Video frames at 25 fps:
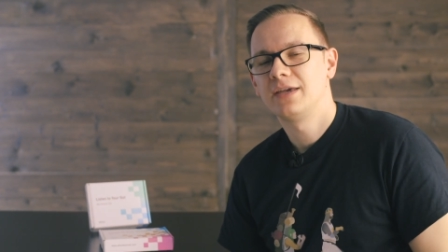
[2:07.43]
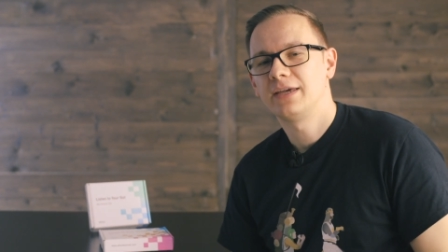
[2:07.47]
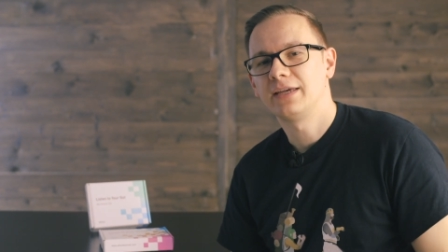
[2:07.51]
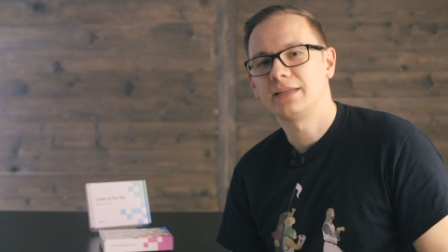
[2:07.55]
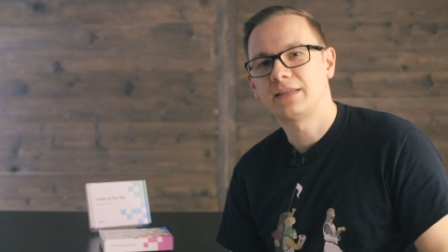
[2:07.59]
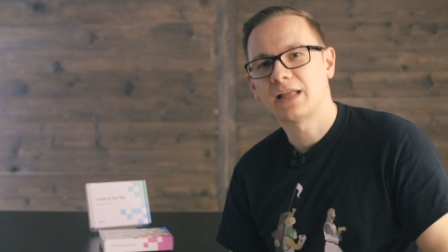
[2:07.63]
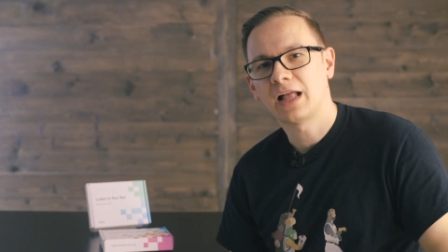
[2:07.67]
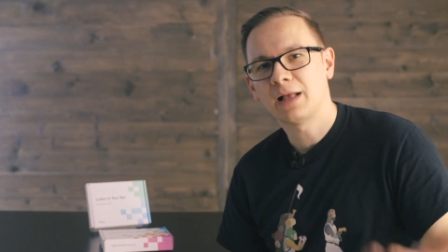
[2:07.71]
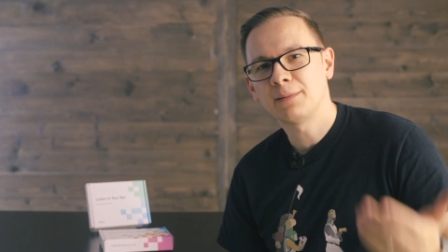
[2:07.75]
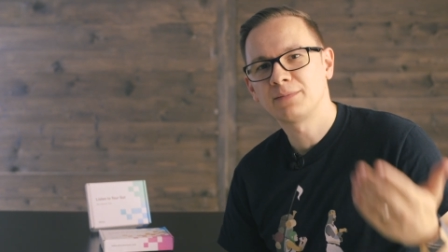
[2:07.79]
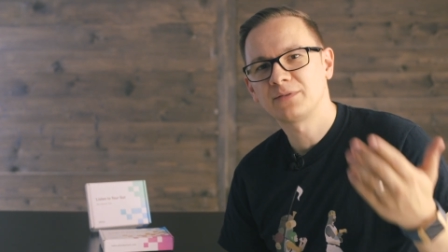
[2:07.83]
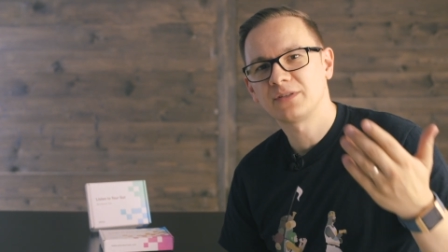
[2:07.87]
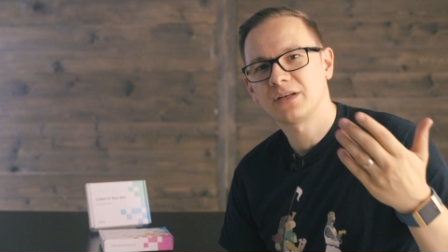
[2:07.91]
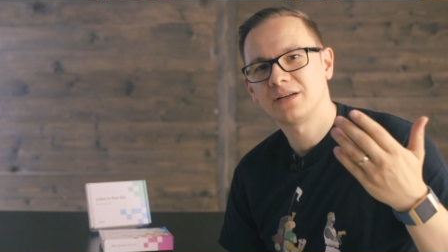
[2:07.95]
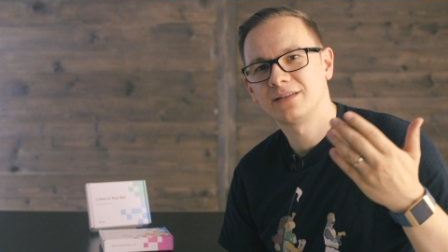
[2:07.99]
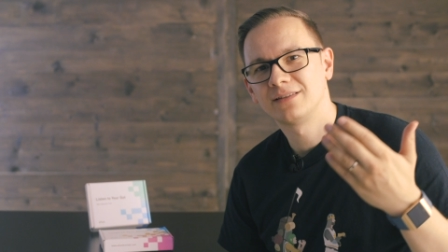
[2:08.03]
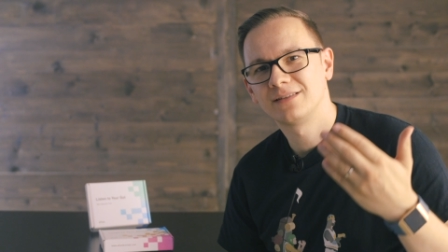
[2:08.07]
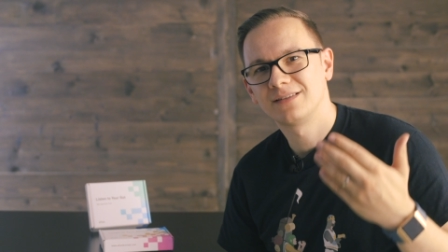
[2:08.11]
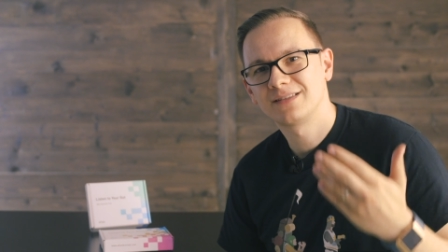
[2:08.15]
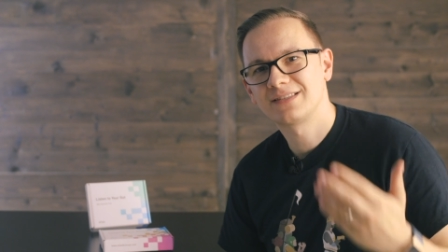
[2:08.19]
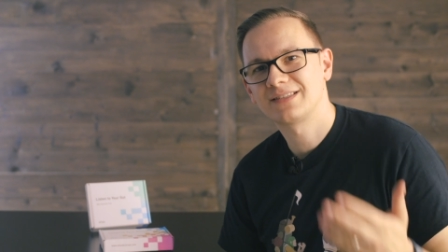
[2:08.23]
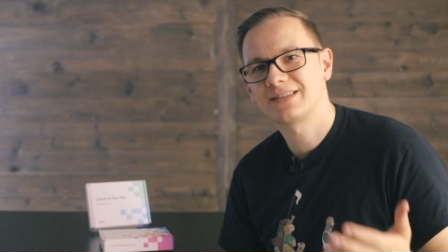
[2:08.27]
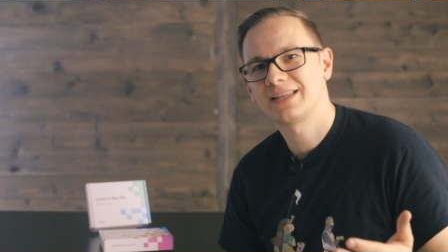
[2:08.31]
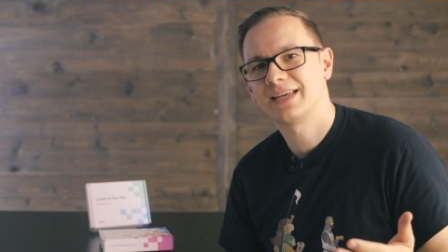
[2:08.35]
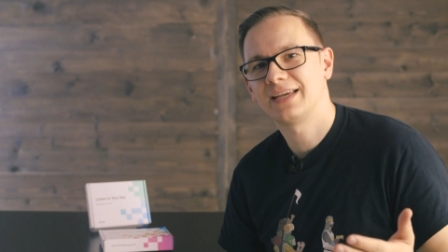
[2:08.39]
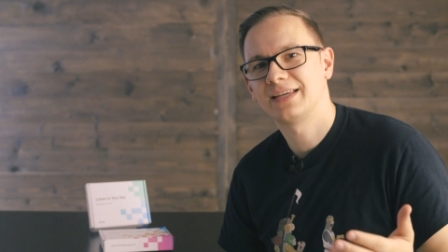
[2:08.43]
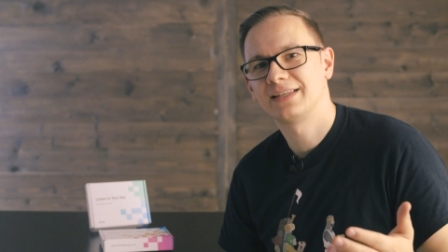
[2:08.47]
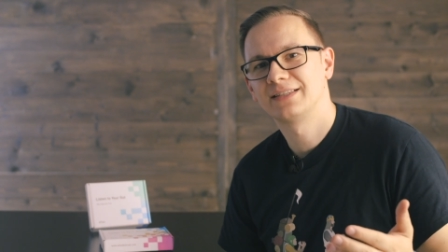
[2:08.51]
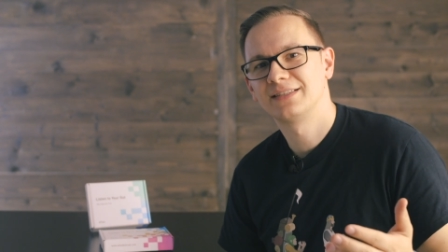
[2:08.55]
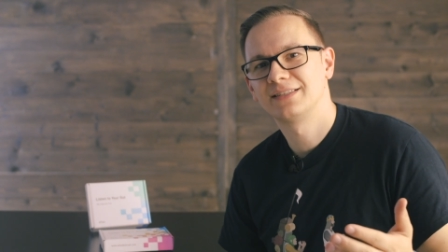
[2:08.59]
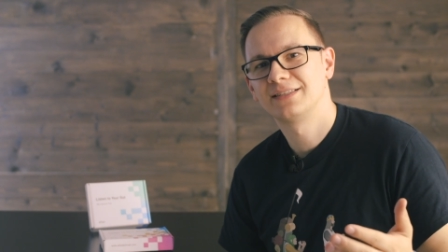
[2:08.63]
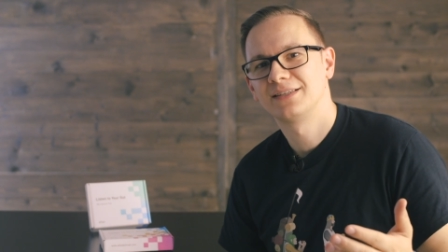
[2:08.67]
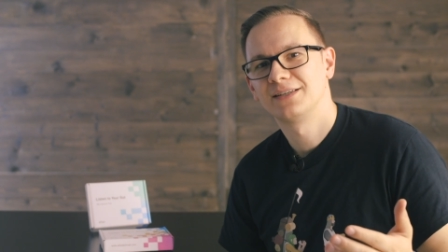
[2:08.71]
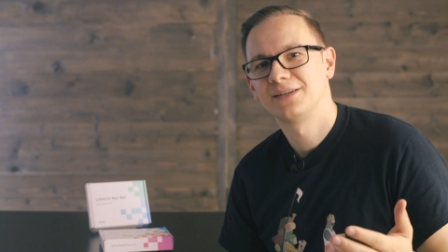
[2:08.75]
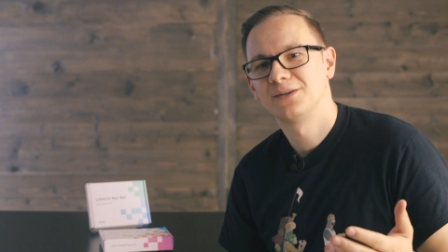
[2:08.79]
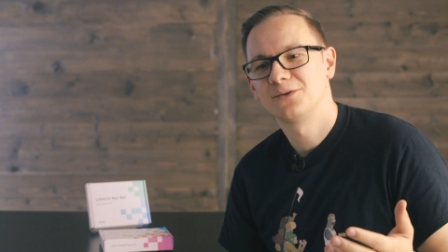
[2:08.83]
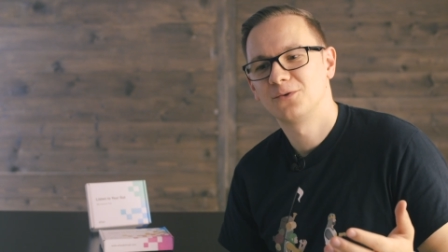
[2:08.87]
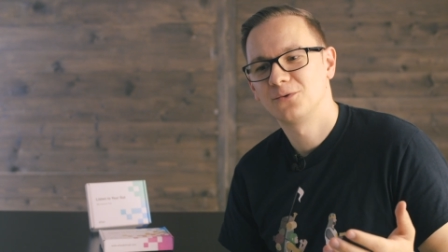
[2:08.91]
It helps
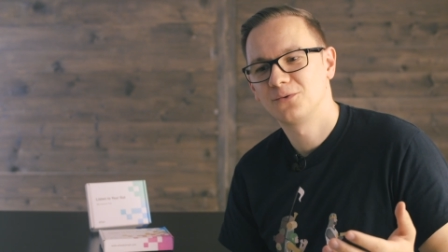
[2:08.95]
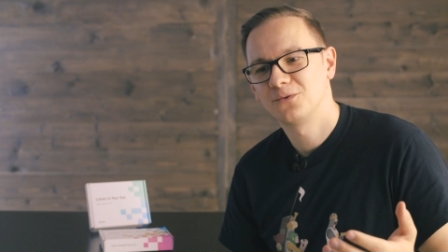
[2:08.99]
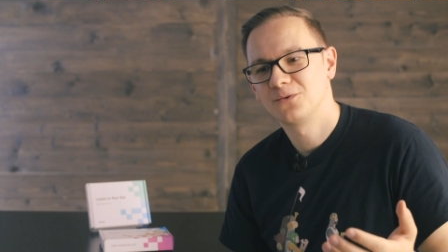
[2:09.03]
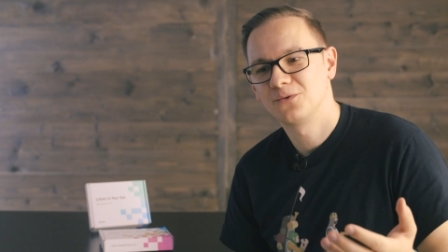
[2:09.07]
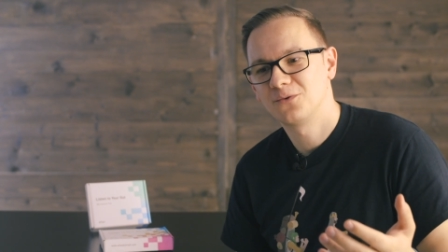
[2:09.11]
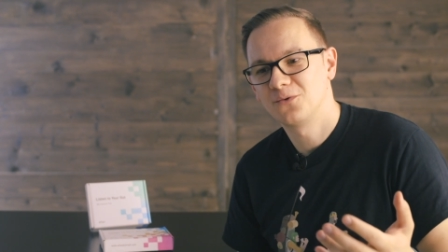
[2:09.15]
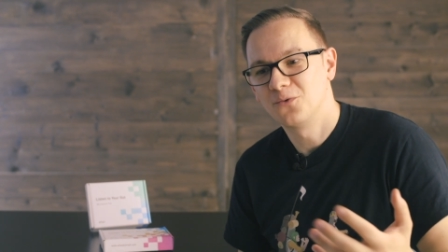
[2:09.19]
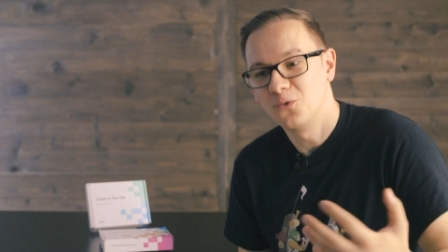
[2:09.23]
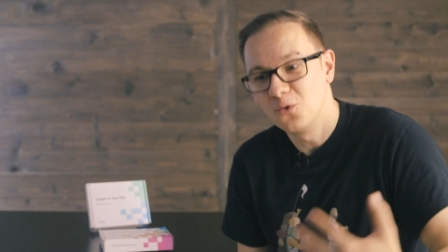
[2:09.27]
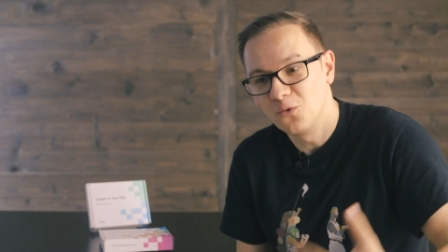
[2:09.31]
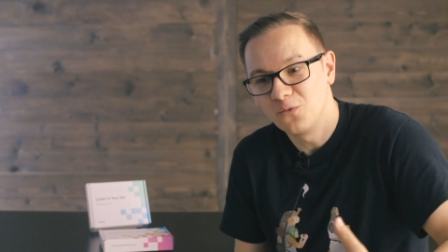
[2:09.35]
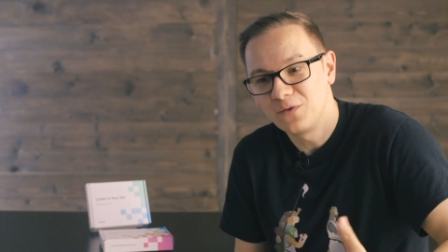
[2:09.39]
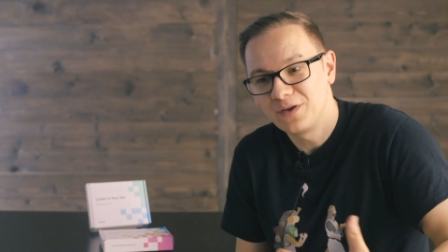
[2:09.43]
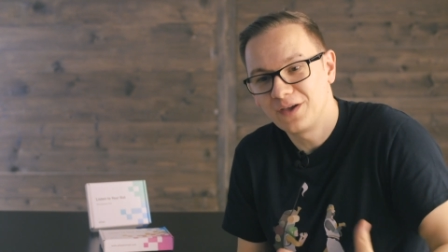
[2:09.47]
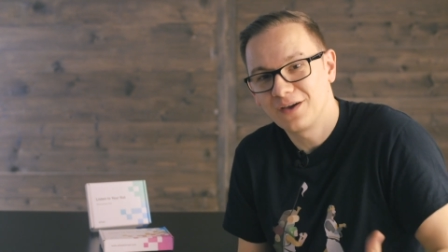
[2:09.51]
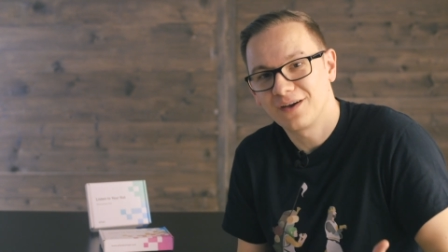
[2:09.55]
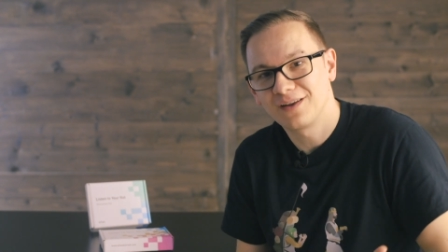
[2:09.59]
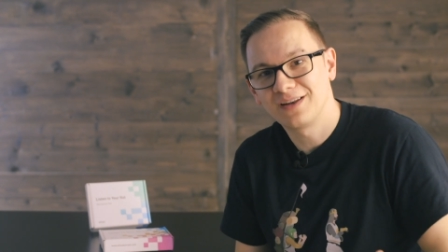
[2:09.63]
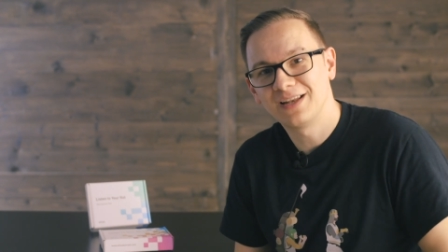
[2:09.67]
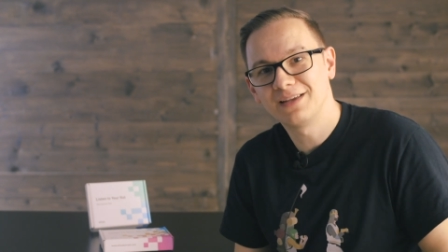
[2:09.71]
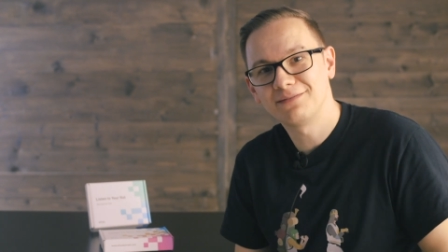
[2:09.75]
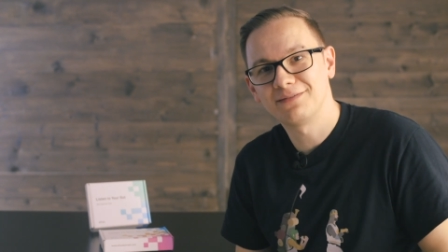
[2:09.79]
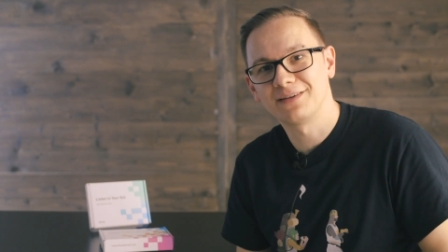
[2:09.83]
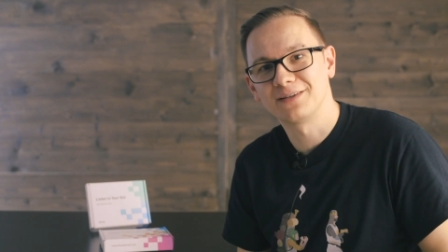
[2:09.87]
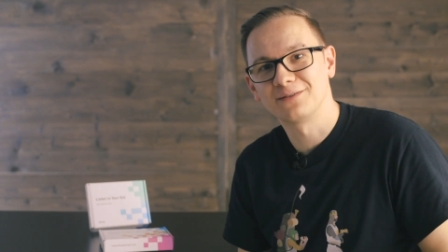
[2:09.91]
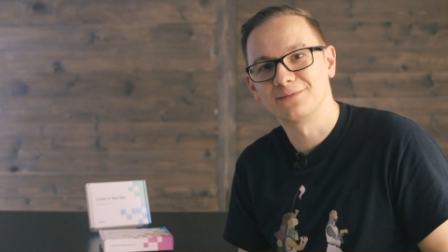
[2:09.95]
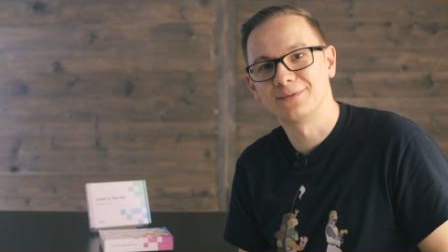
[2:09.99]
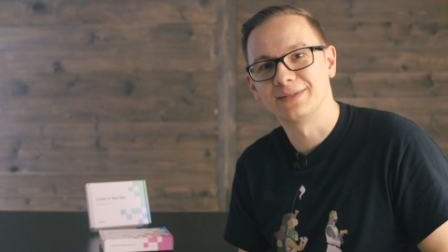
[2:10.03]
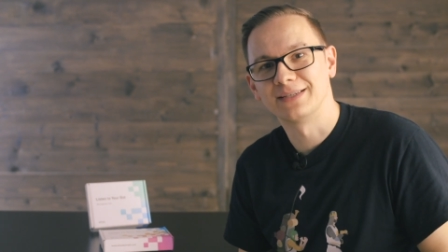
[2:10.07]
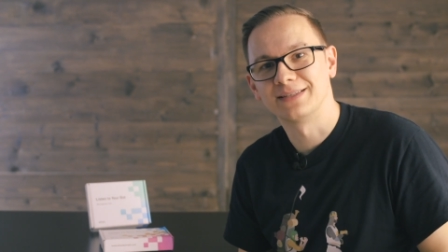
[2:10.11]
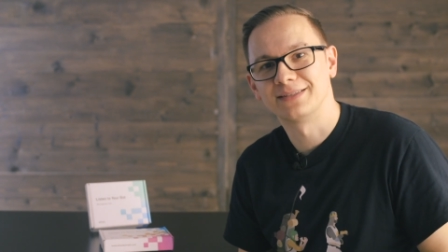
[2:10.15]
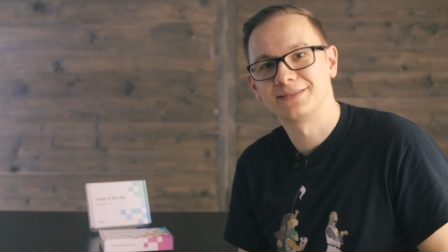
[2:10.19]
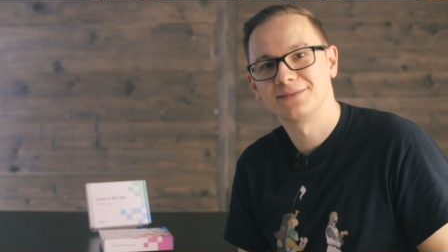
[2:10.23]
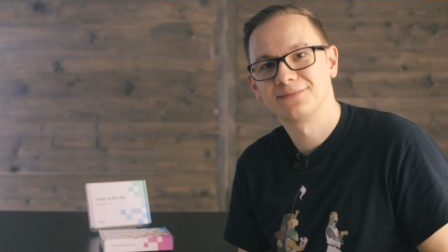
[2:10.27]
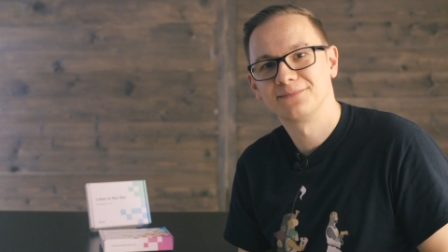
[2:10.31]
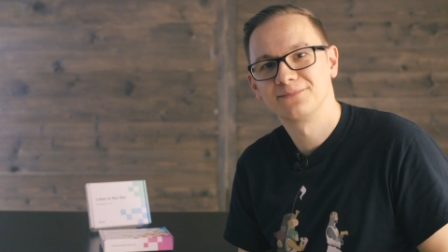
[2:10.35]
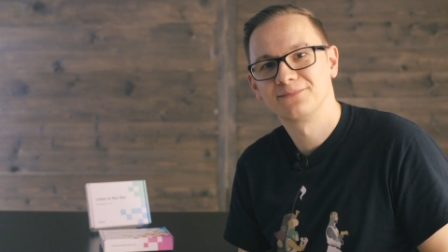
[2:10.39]
understand who we are living with.